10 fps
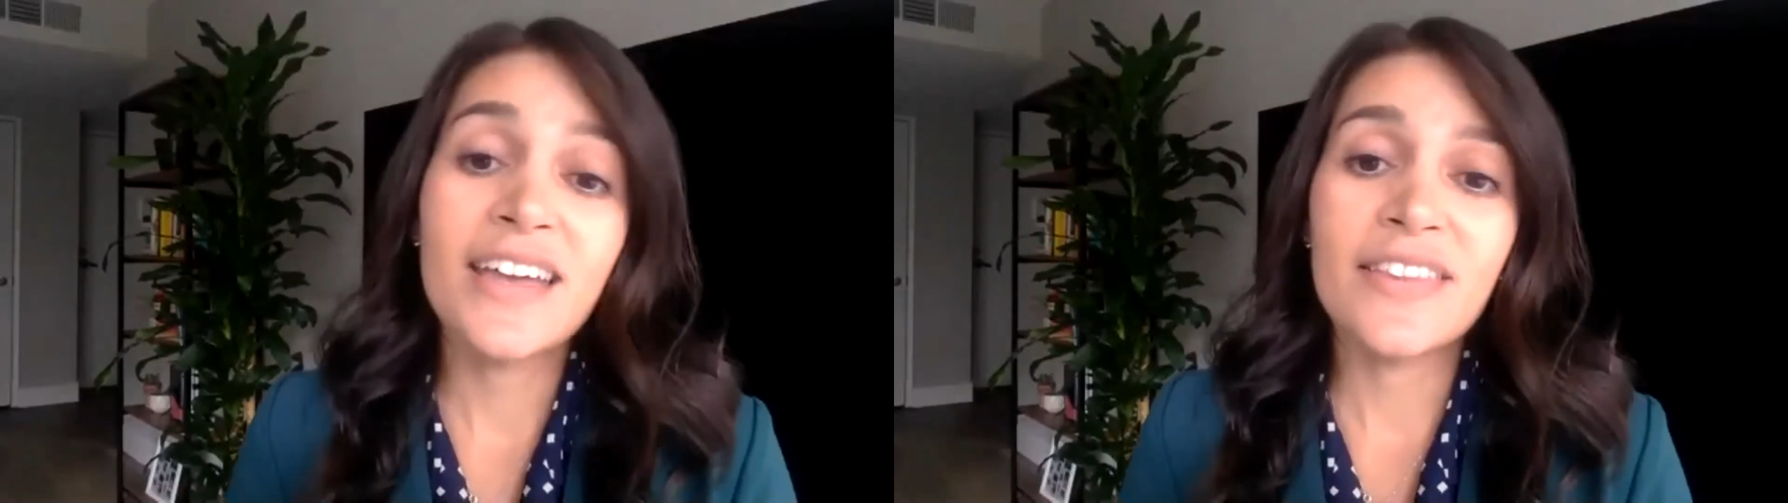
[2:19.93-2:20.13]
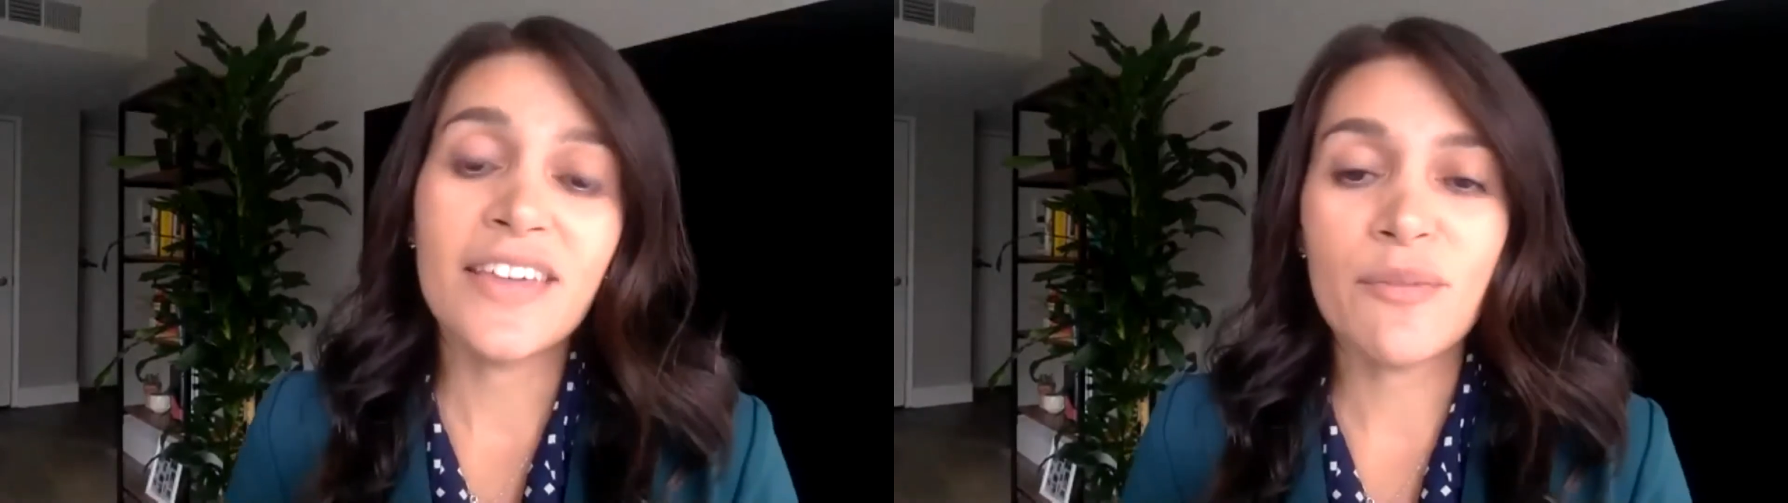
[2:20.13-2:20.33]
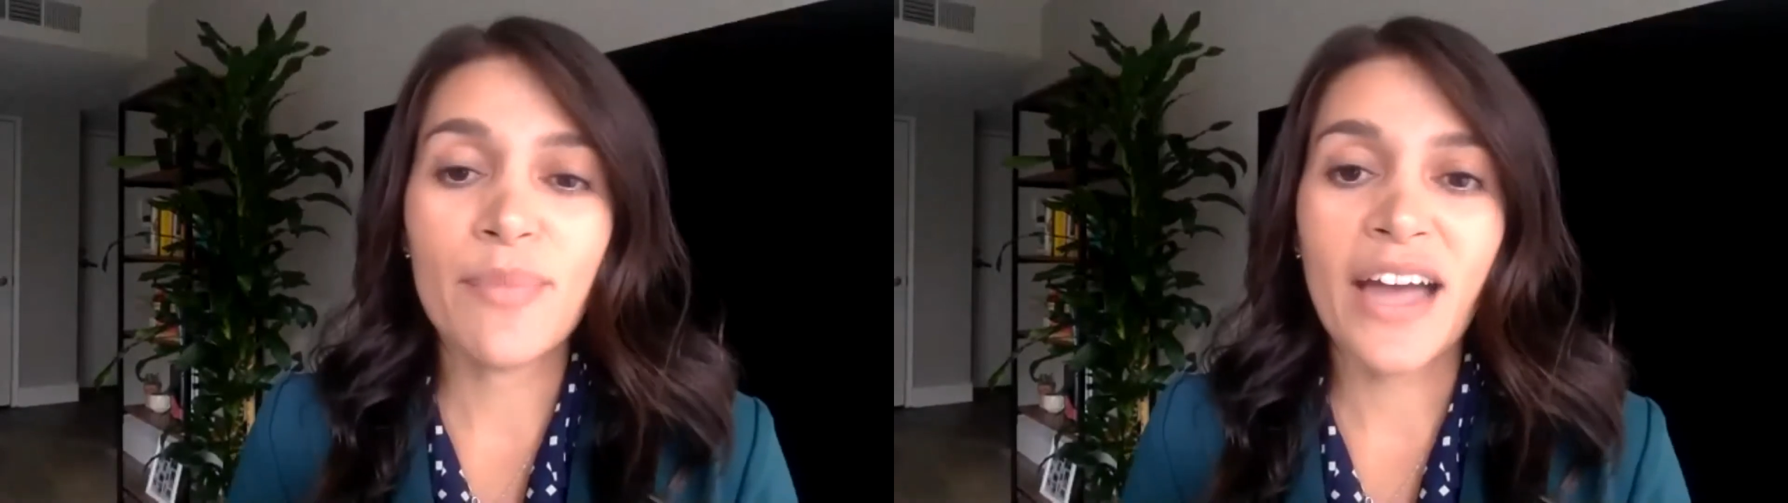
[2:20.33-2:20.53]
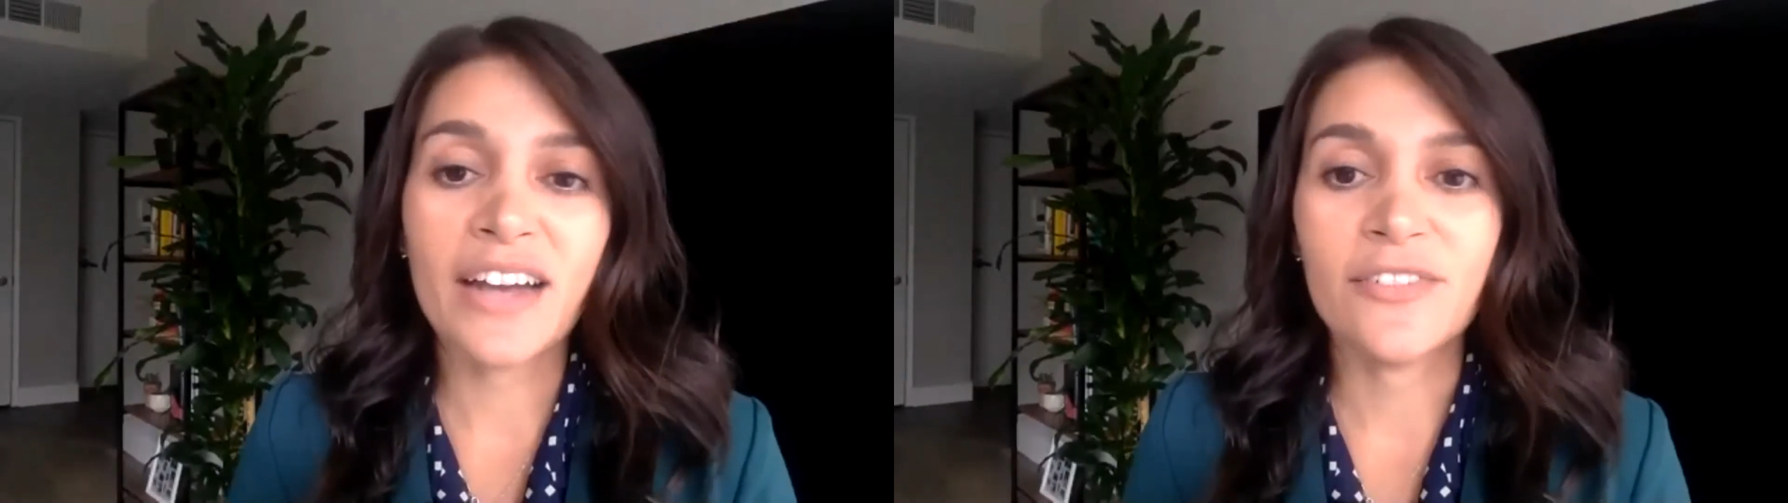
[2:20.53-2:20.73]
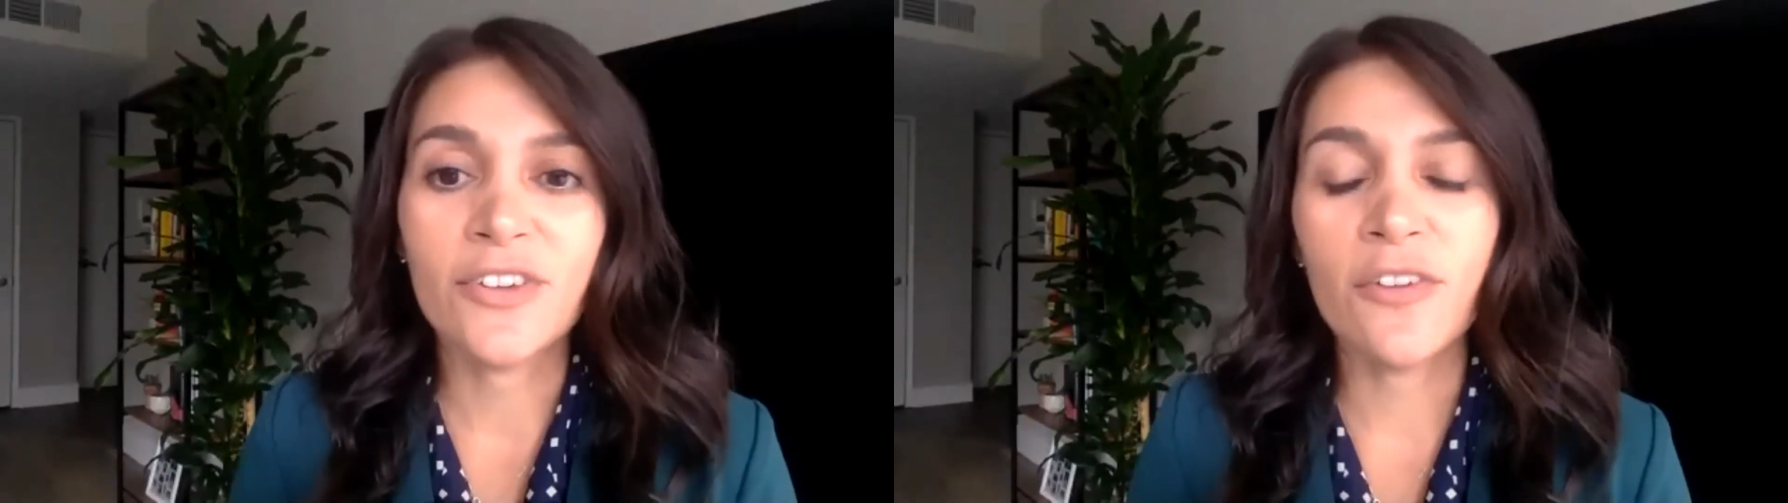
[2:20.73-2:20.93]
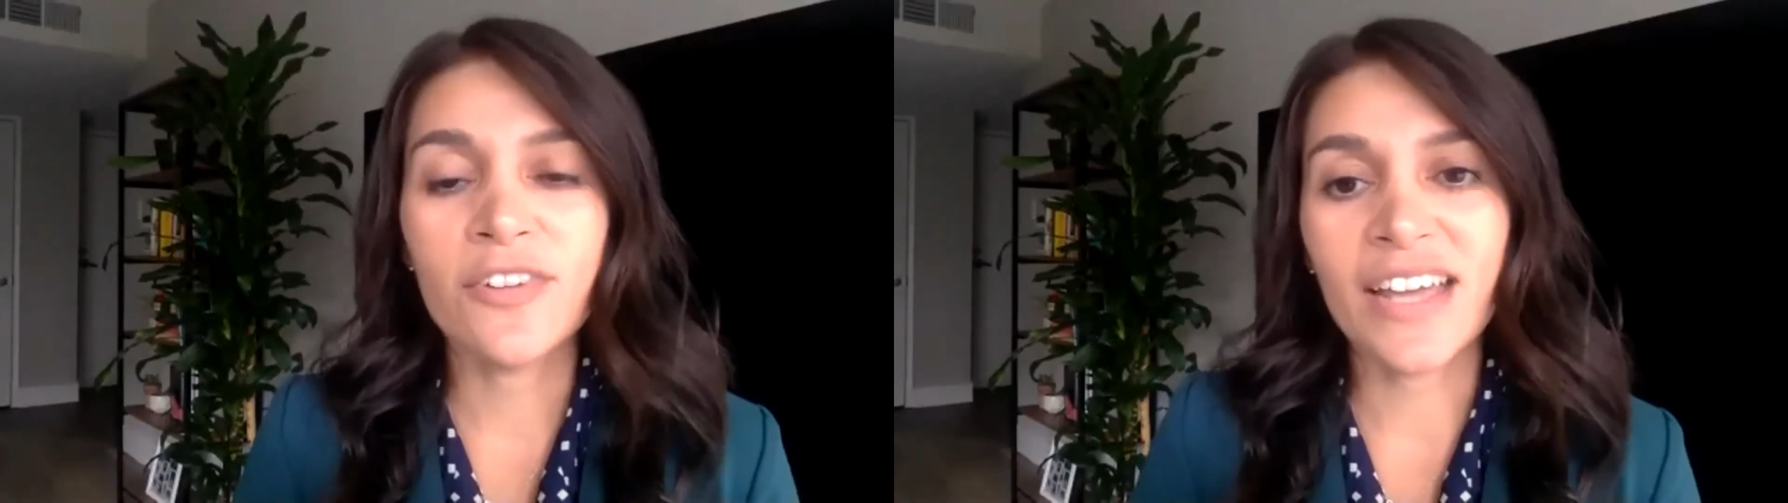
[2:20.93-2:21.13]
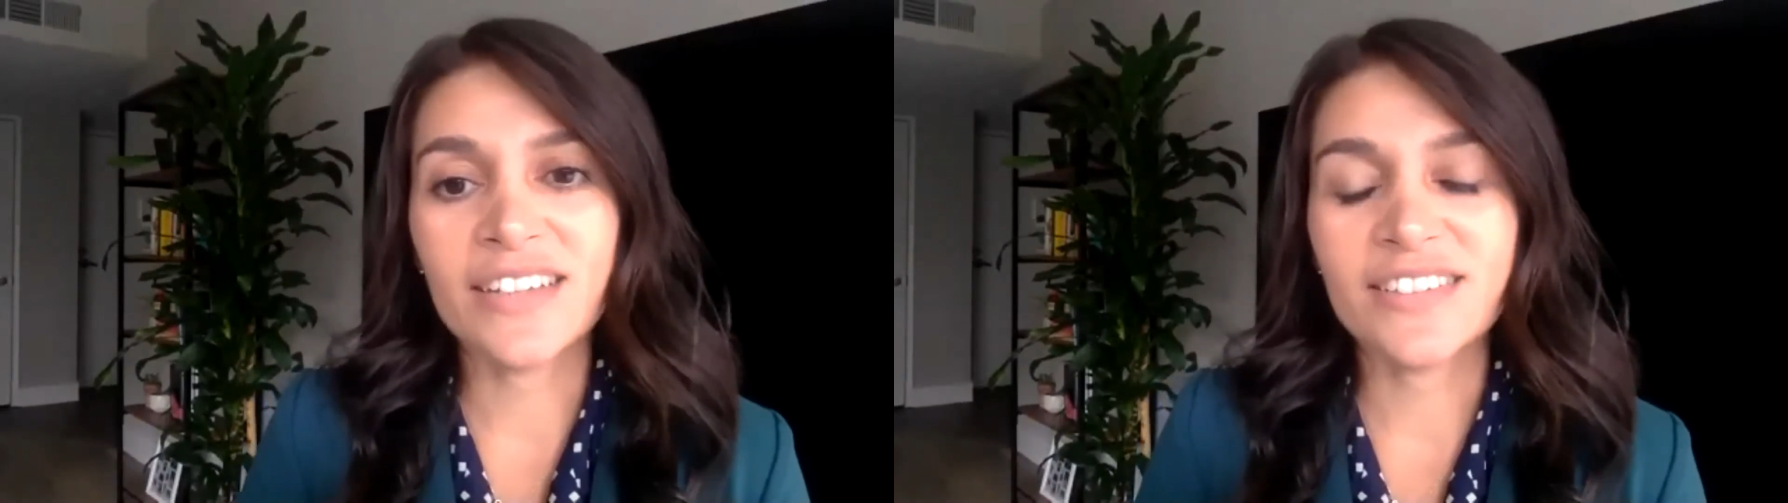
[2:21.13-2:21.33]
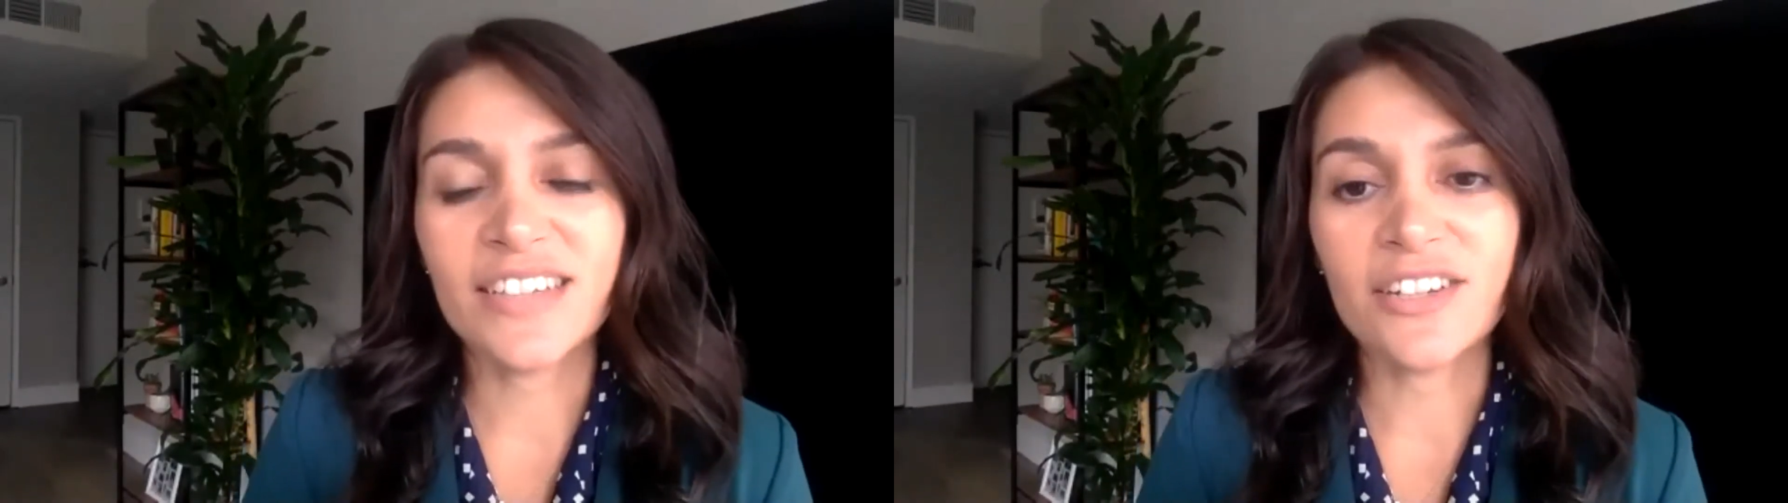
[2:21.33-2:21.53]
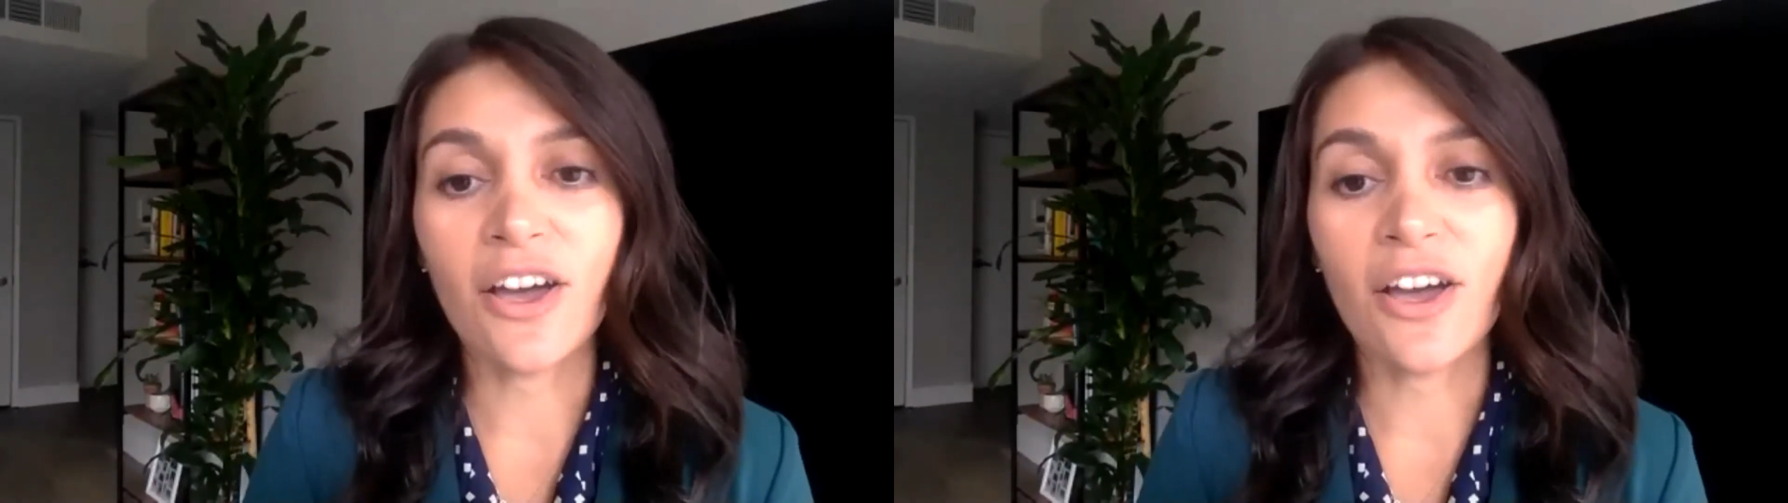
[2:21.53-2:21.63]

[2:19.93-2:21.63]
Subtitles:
the impact of COVID-19